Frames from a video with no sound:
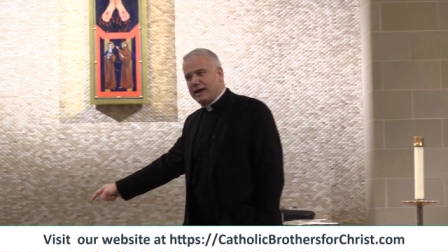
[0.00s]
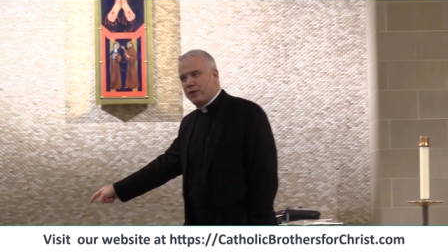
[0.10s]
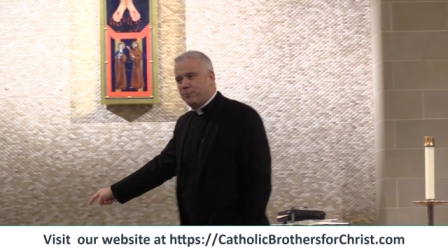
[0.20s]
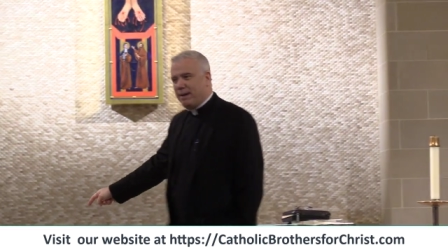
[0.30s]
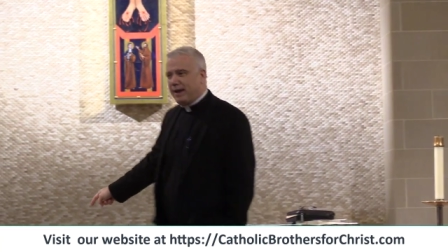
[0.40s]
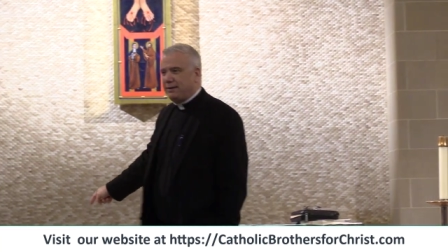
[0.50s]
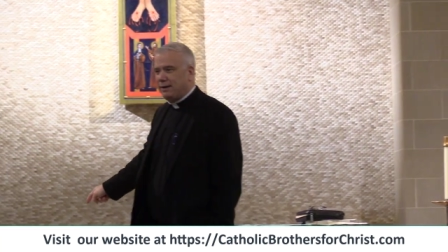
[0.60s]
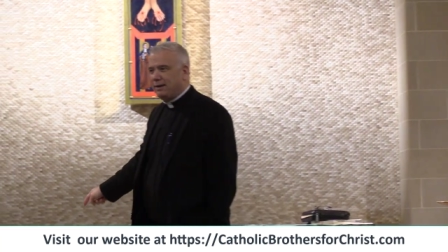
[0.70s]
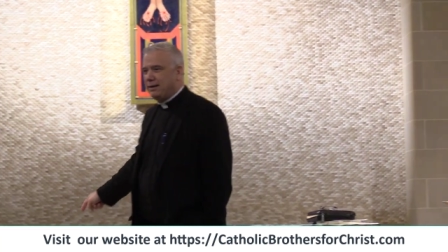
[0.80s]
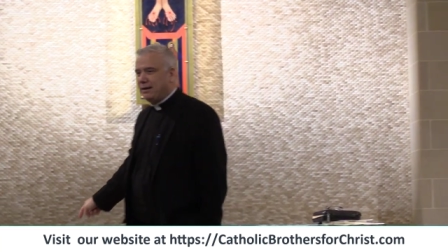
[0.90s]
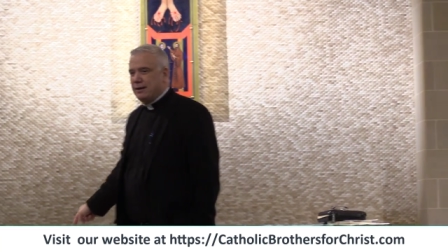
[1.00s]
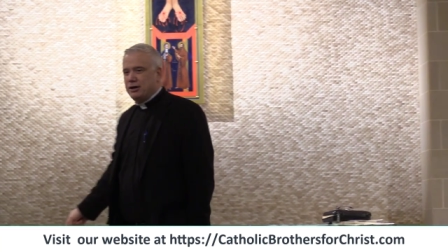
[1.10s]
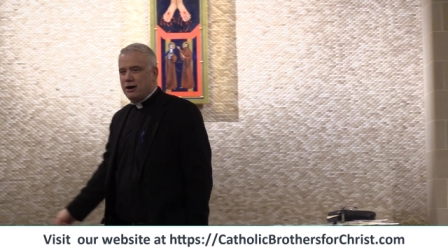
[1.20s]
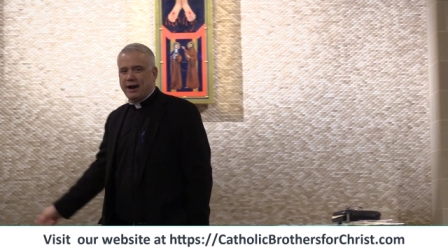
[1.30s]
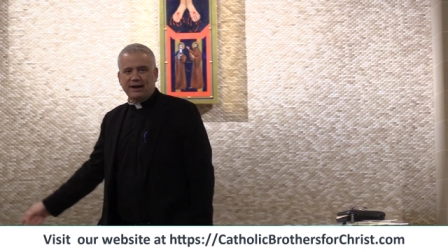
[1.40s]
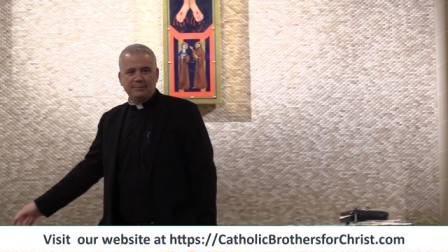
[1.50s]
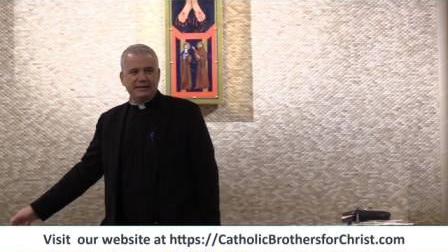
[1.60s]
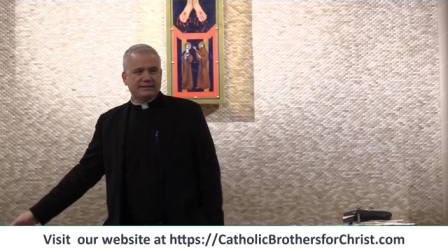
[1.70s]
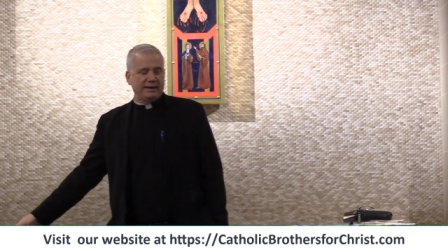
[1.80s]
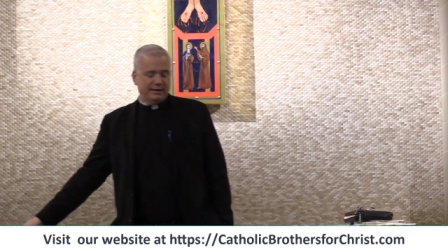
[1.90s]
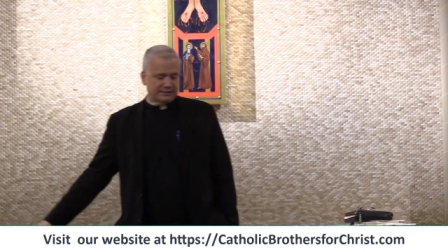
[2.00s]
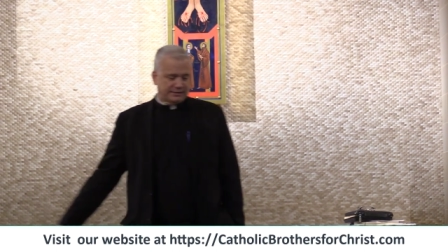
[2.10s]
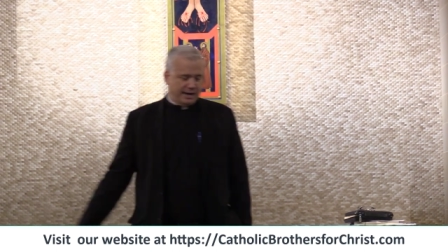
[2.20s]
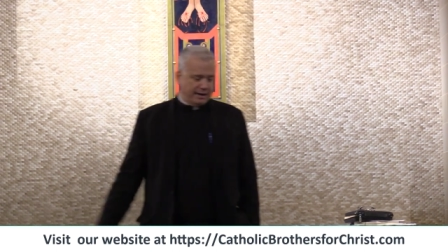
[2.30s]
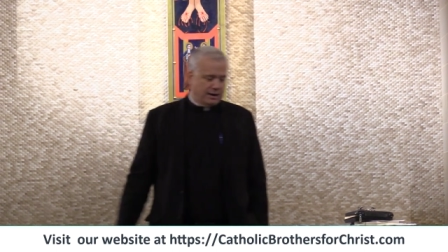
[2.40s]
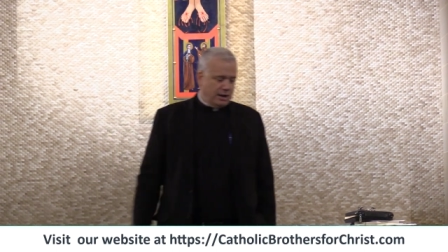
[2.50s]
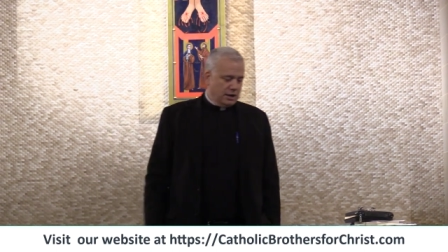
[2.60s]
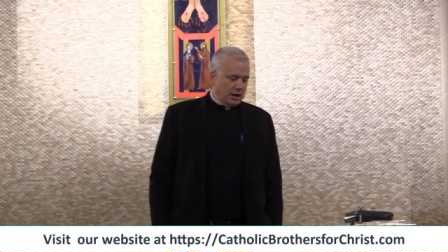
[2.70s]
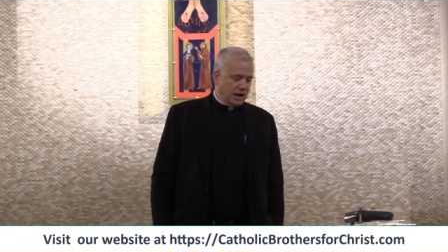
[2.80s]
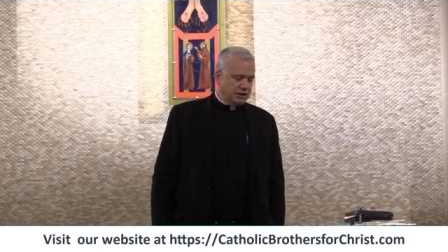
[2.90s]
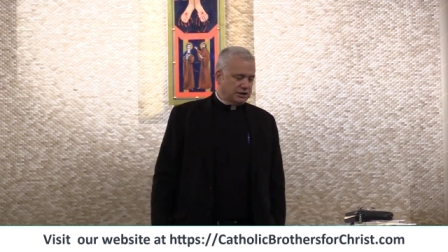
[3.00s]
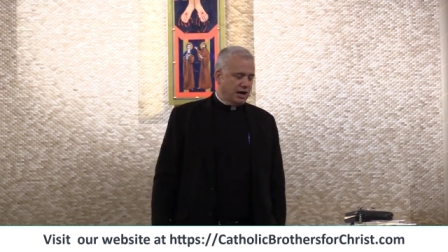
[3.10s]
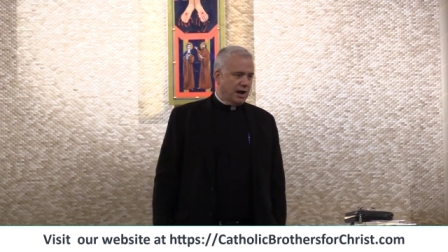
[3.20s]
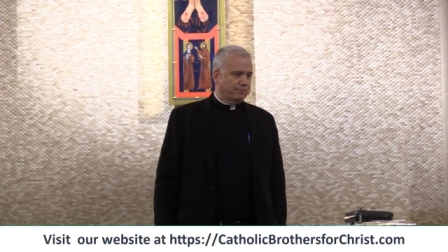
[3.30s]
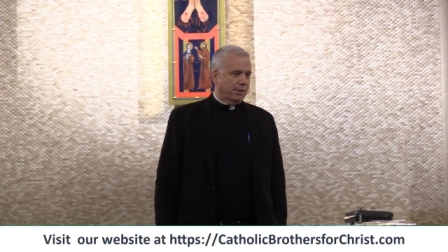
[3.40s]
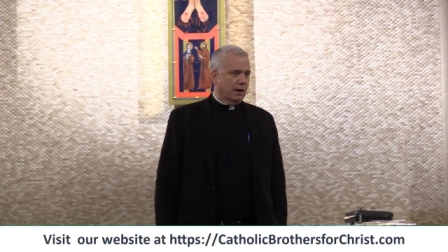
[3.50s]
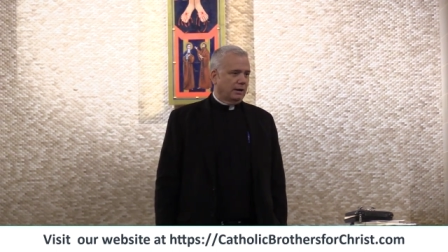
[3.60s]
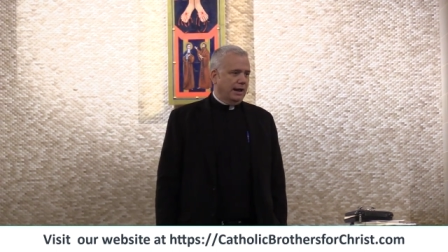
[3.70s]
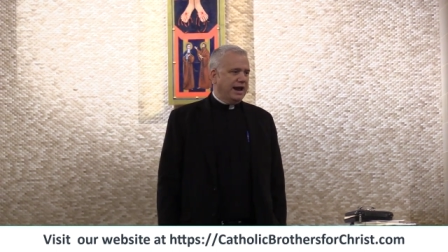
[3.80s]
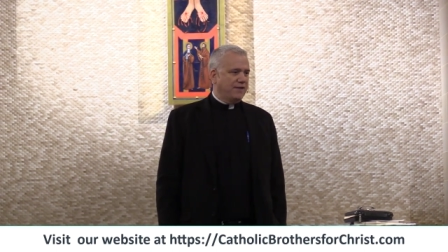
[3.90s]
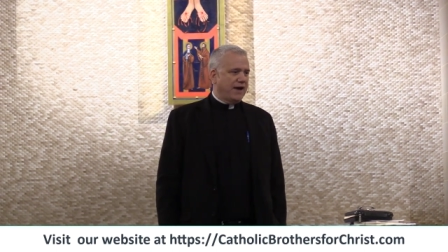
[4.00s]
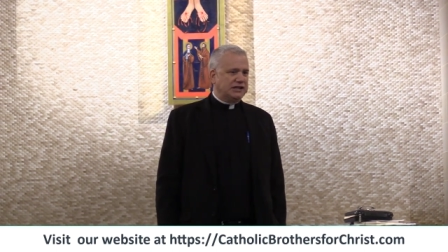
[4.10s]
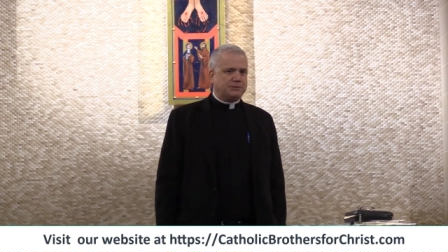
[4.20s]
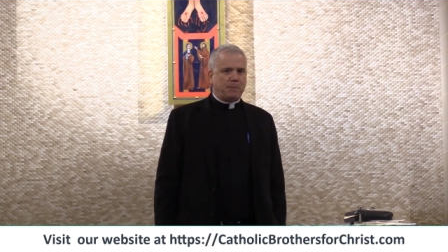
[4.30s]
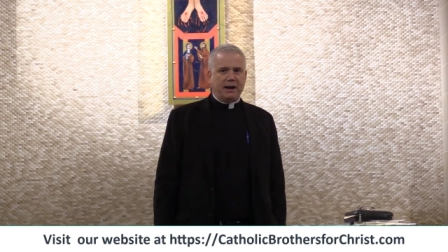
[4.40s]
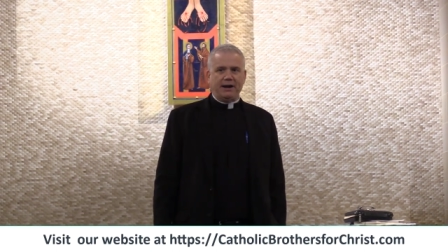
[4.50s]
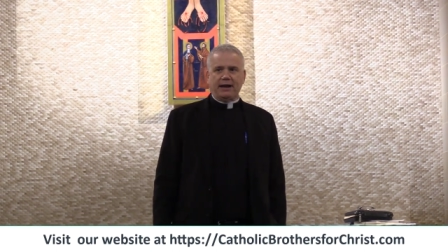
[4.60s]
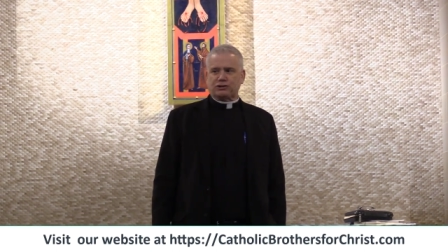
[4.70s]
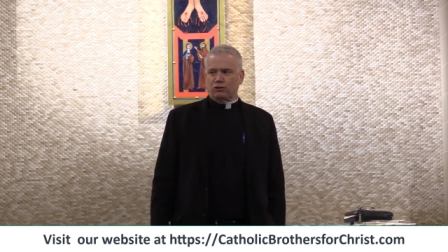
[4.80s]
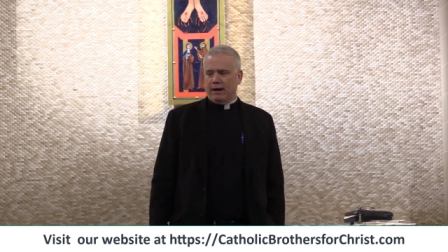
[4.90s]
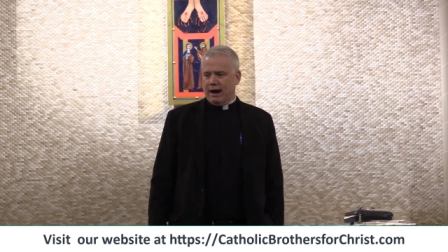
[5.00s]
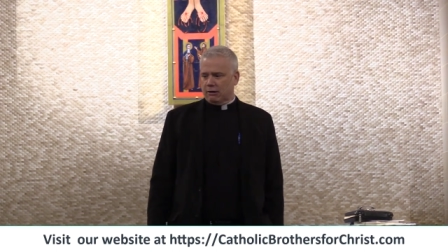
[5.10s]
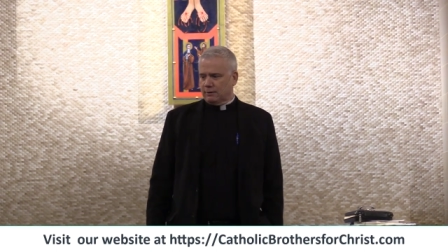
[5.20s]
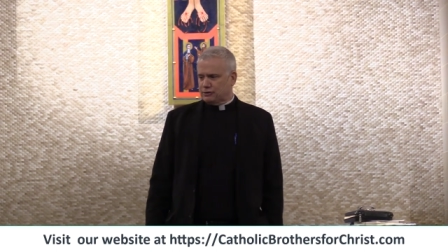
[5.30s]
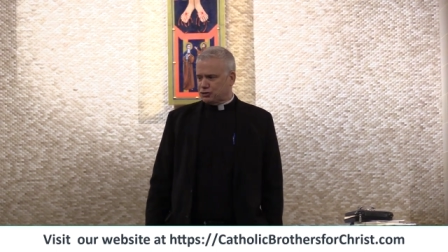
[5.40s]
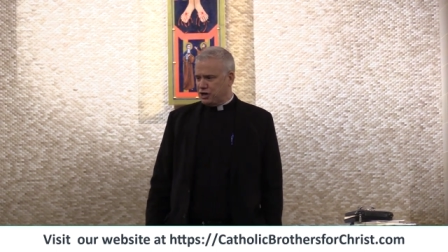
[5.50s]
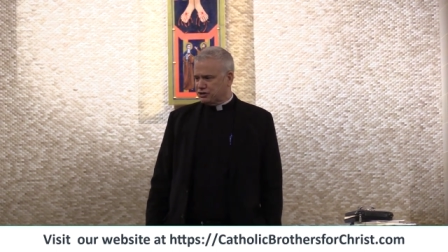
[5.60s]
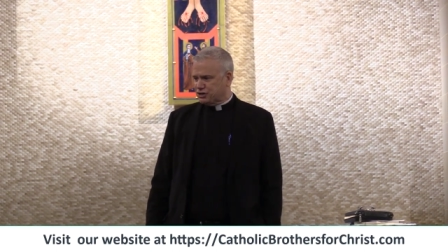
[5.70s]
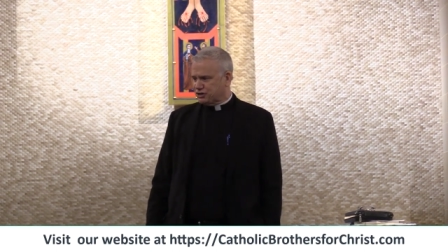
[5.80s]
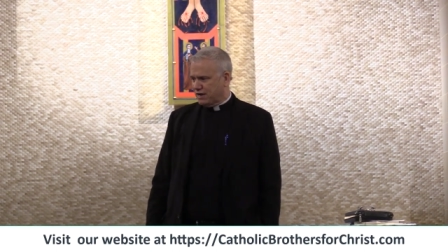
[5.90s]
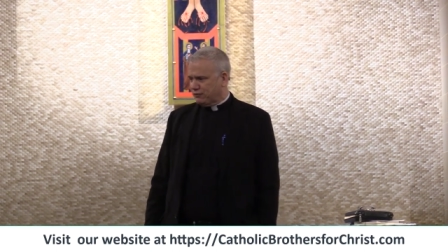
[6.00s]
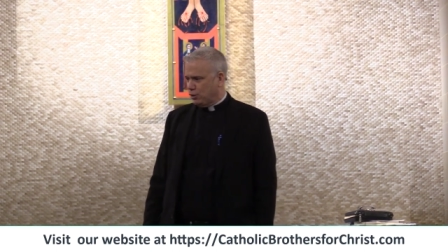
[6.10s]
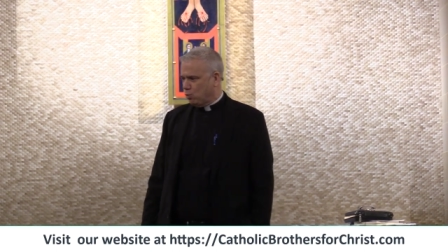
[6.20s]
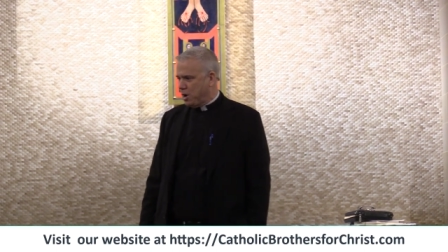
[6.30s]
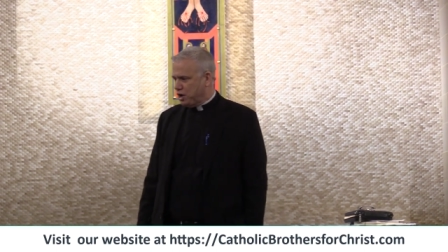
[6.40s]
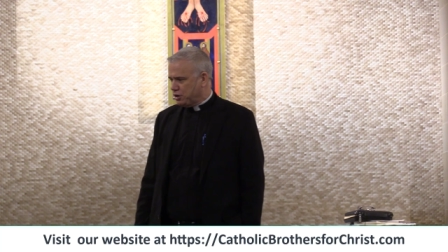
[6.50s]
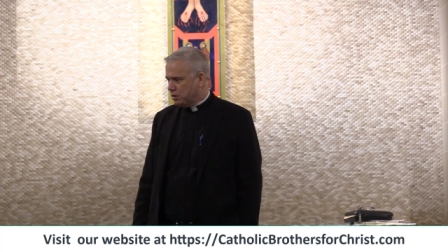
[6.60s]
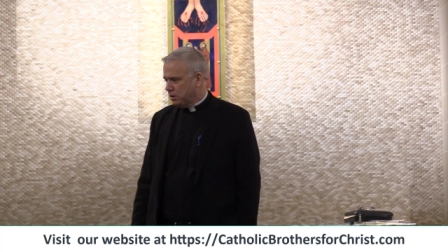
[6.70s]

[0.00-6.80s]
deathbed, you're not going to be sitting here saying, I can't believe I spent an extra hour with Jesus every week.